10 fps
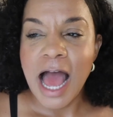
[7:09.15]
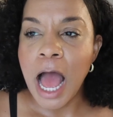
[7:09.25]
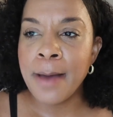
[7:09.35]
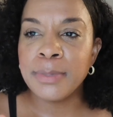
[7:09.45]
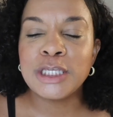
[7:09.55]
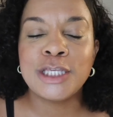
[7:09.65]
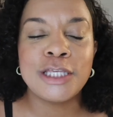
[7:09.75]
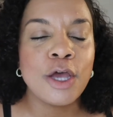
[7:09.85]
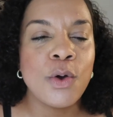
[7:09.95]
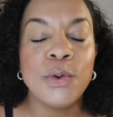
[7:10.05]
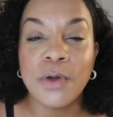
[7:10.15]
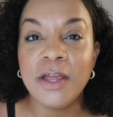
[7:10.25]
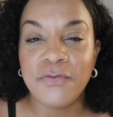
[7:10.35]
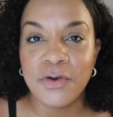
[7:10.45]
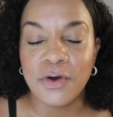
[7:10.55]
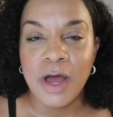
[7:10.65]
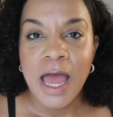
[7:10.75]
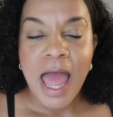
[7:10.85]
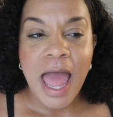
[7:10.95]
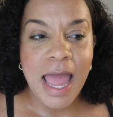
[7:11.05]
I'm so grateful.
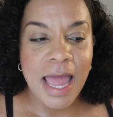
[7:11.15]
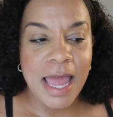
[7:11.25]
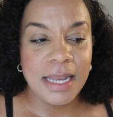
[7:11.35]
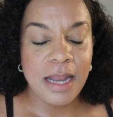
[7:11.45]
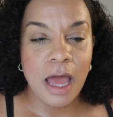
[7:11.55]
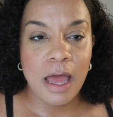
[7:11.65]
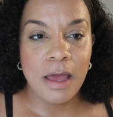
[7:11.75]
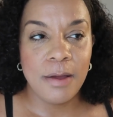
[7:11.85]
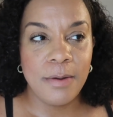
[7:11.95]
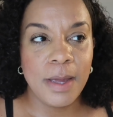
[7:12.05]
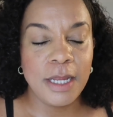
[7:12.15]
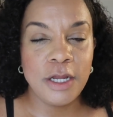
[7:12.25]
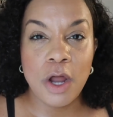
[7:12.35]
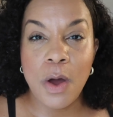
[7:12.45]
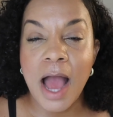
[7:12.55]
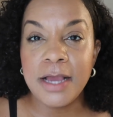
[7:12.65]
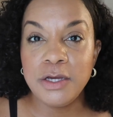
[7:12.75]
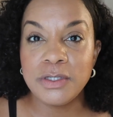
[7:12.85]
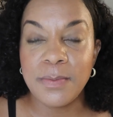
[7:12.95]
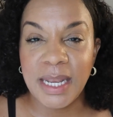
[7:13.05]
And, I
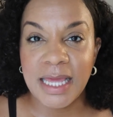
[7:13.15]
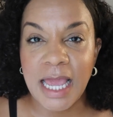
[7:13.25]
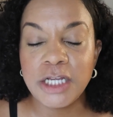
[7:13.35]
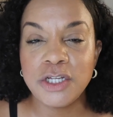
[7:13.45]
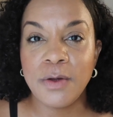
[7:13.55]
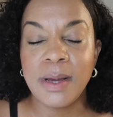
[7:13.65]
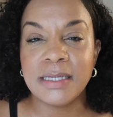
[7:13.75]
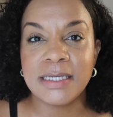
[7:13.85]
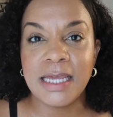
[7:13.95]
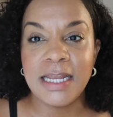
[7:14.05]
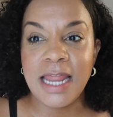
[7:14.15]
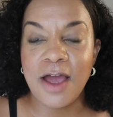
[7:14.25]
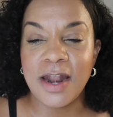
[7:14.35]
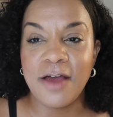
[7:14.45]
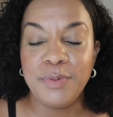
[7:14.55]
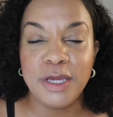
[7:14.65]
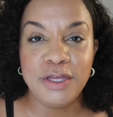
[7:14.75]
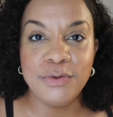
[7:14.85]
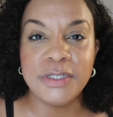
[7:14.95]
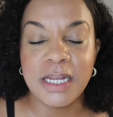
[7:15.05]
use a medication on my skin now, and I've been
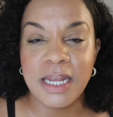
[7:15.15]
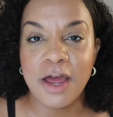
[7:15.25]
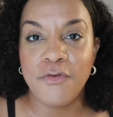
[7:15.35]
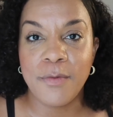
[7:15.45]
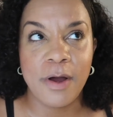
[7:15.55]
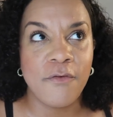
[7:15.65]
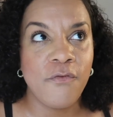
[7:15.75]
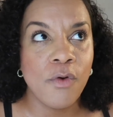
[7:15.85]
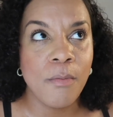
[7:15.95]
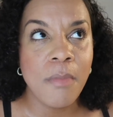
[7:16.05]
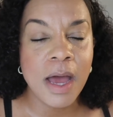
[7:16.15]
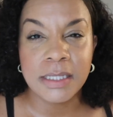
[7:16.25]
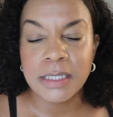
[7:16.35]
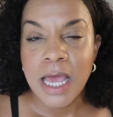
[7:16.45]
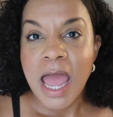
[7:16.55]
using it now for about 4 months.